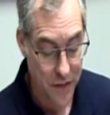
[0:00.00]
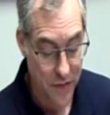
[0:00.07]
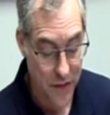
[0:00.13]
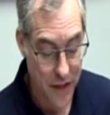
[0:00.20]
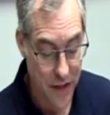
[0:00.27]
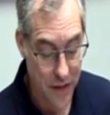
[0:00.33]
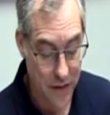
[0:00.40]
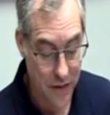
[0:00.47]

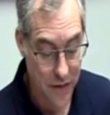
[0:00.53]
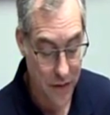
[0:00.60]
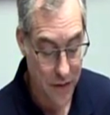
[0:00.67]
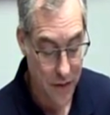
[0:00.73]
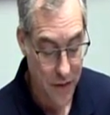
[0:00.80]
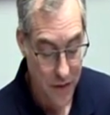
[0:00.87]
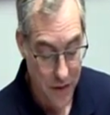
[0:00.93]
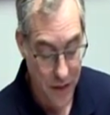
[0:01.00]
that it,
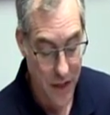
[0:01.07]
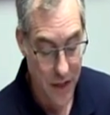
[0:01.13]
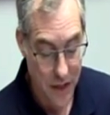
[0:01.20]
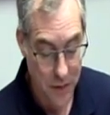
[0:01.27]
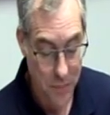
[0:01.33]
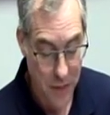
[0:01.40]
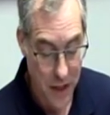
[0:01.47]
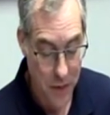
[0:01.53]
that
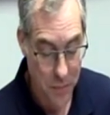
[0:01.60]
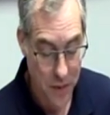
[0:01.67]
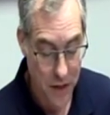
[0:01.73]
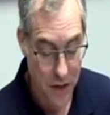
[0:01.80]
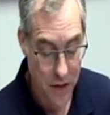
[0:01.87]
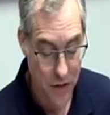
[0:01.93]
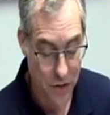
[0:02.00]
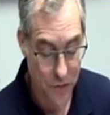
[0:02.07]
it may
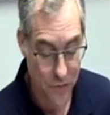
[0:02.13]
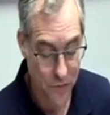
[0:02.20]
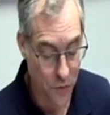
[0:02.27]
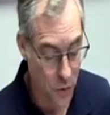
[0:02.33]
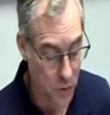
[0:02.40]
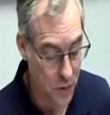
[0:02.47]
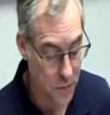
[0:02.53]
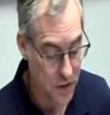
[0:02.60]
be
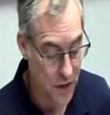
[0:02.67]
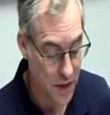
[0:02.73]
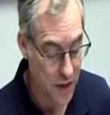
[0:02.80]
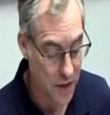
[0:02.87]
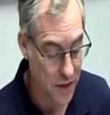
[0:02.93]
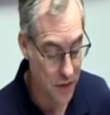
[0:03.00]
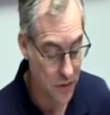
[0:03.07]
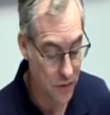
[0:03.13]
conformed to
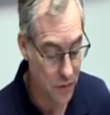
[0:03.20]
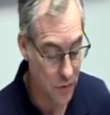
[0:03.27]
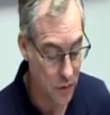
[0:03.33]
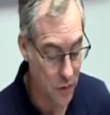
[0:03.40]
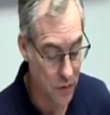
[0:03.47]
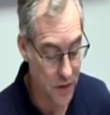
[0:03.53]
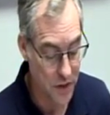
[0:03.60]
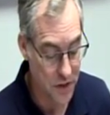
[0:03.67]
his
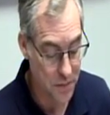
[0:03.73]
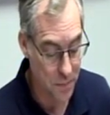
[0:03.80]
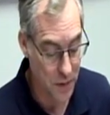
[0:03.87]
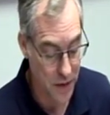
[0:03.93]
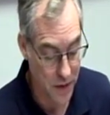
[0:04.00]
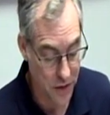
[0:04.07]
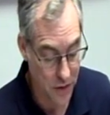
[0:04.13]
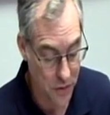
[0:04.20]
glorious
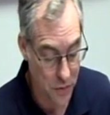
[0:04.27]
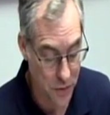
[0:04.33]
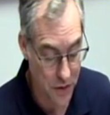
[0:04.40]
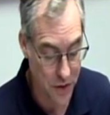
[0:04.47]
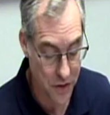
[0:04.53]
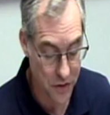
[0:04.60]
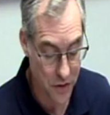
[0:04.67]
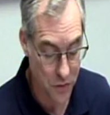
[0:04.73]
body
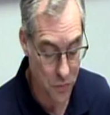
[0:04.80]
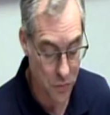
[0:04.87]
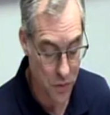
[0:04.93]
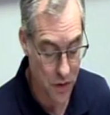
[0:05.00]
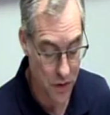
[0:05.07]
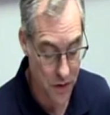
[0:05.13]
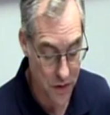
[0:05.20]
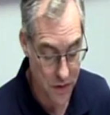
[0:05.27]
according to the
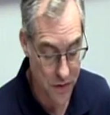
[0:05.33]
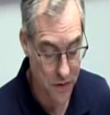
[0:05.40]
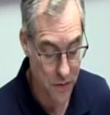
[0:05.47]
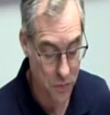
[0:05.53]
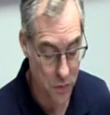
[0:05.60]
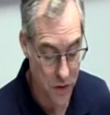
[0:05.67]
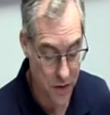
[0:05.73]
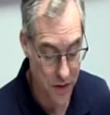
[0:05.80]
work
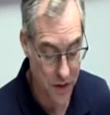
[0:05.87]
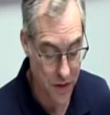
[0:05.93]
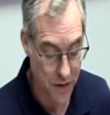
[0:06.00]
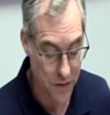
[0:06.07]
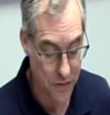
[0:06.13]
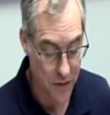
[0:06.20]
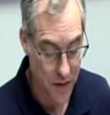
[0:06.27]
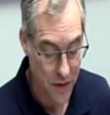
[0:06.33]

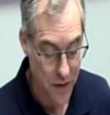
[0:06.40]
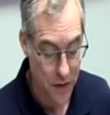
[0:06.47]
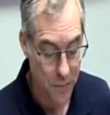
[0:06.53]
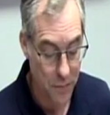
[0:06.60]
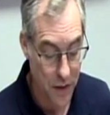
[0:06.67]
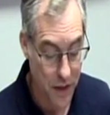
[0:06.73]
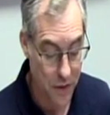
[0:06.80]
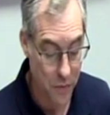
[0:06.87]
workings
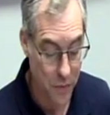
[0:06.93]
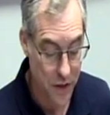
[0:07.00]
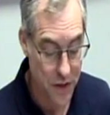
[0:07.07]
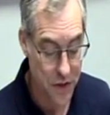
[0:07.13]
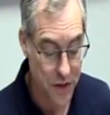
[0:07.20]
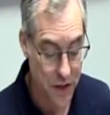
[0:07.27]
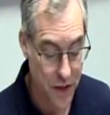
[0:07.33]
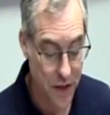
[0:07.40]
by
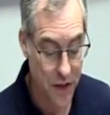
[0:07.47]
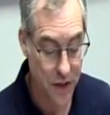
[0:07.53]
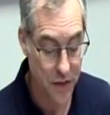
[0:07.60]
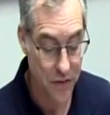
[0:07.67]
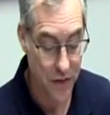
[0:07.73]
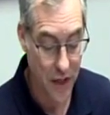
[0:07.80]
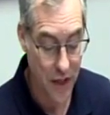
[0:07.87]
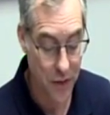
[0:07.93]
which he
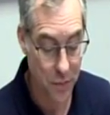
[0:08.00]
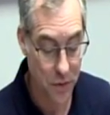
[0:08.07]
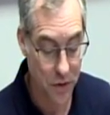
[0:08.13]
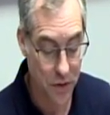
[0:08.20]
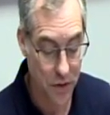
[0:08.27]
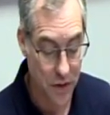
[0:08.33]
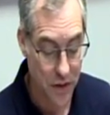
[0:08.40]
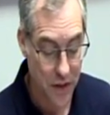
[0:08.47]
is
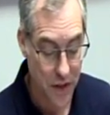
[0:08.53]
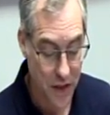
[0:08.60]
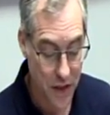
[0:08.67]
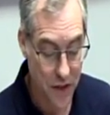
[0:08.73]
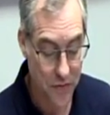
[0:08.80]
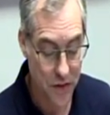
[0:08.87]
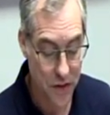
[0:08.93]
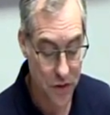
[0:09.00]
able
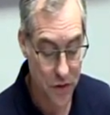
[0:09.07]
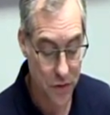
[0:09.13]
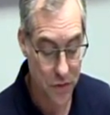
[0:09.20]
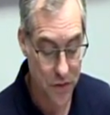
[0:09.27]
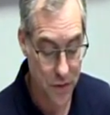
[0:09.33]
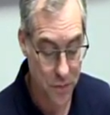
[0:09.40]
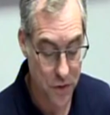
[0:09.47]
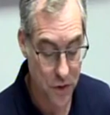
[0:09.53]
even to
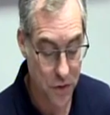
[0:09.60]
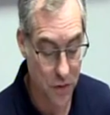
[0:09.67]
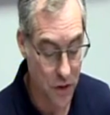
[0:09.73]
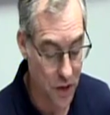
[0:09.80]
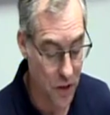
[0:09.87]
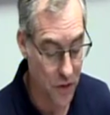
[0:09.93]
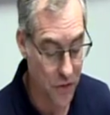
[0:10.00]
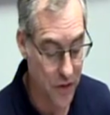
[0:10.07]
subdue
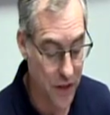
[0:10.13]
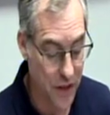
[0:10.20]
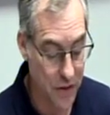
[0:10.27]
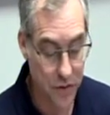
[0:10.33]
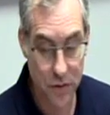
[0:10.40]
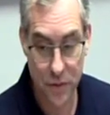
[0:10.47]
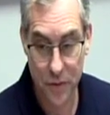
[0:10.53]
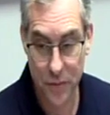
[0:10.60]
all
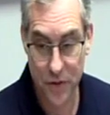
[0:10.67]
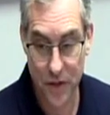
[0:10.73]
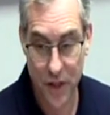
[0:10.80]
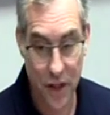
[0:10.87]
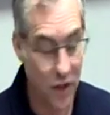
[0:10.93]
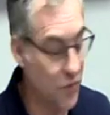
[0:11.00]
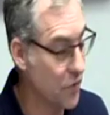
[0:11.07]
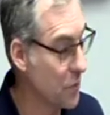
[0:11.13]
things to
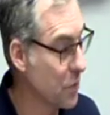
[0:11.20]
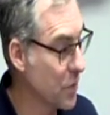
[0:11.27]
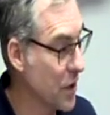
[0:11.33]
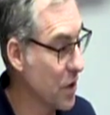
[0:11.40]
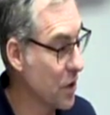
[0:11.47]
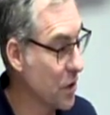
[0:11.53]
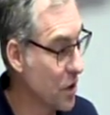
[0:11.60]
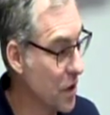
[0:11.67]
himself. We
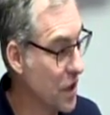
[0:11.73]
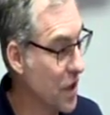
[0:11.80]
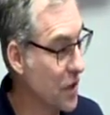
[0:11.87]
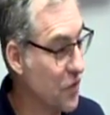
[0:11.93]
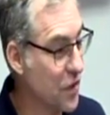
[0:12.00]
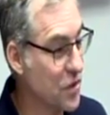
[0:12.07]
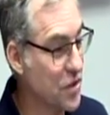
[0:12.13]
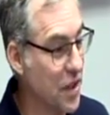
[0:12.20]
are
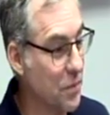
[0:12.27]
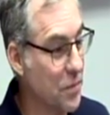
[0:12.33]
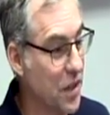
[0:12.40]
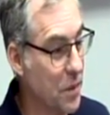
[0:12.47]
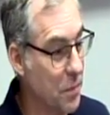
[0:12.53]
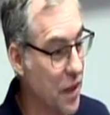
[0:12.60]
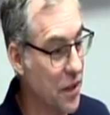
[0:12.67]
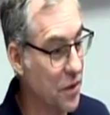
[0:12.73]
looking for
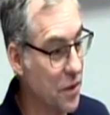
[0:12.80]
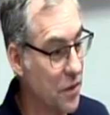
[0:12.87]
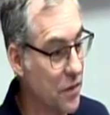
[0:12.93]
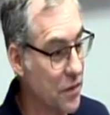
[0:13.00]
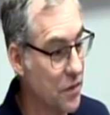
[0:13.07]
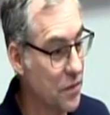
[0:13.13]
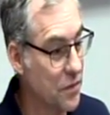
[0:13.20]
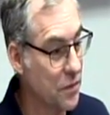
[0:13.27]
something better.
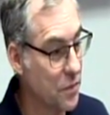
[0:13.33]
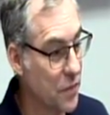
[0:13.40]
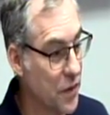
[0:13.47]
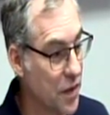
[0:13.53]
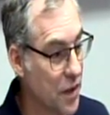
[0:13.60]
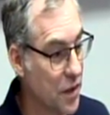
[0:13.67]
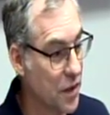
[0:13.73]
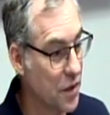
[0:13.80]

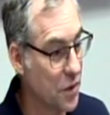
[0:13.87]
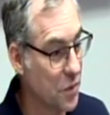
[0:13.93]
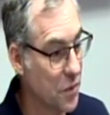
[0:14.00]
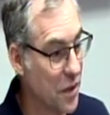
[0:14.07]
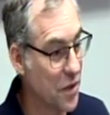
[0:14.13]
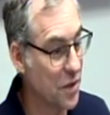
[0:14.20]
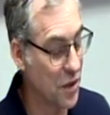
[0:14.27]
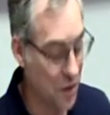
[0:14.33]

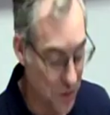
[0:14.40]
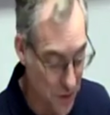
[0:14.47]
We are to